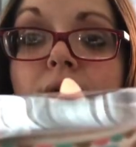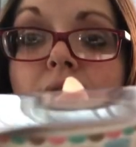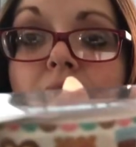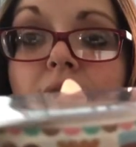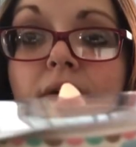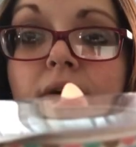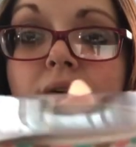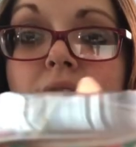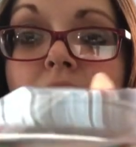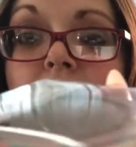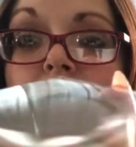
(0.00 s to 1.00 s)

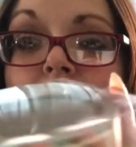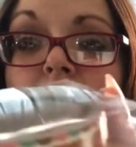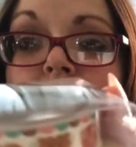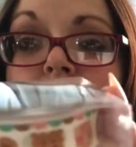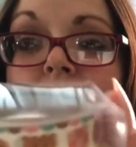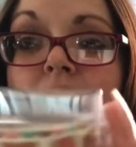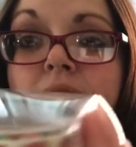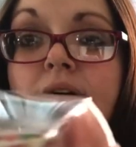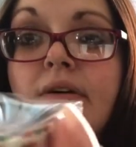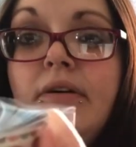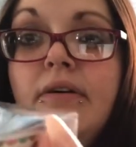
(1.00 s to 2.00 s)

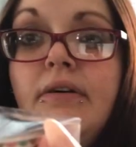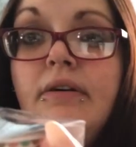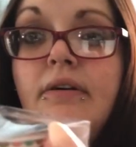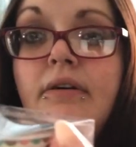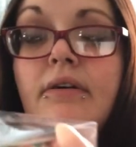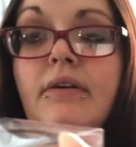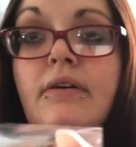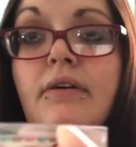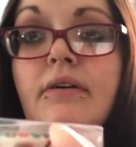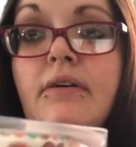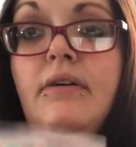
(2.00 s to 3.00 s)

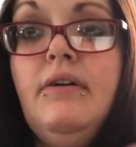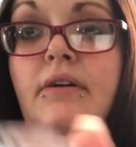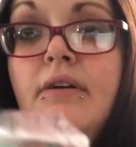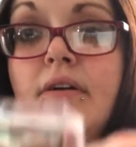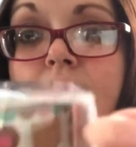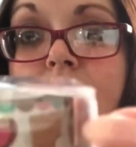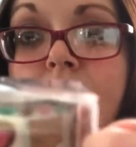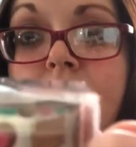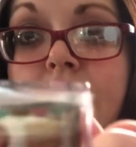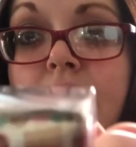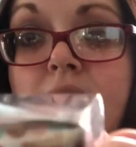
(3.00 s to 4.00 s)

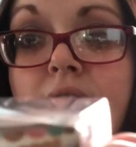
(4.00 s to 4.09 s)
Nobody speaks.